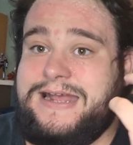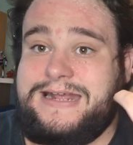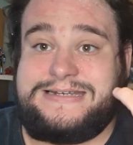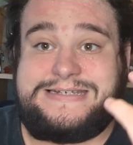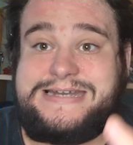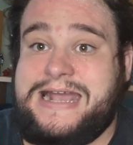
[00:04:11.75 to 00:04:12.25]

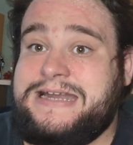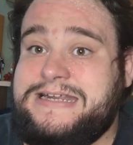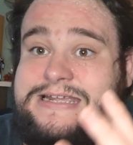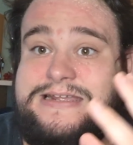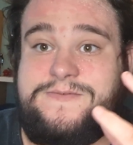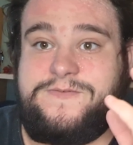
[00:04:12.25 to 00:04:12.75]
and
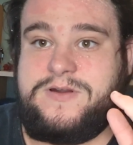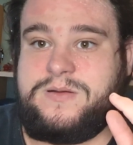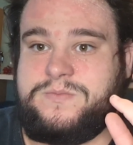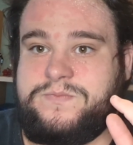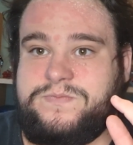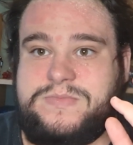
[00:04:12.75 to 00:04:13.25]
Danny
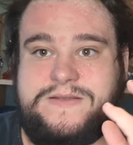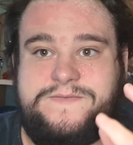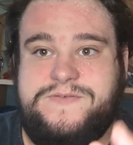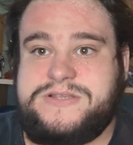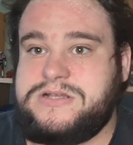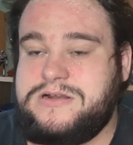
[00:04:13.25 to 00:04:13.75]
from
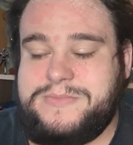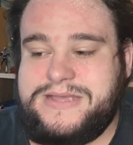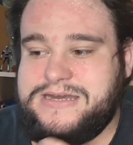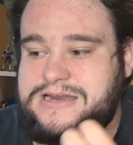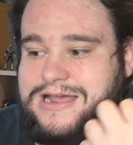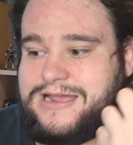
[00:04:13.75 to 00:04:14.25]
Physical
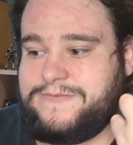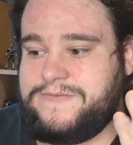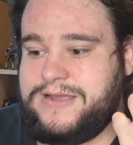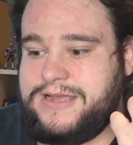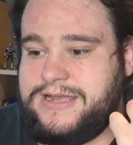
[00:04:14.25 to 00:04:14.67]
Media Life,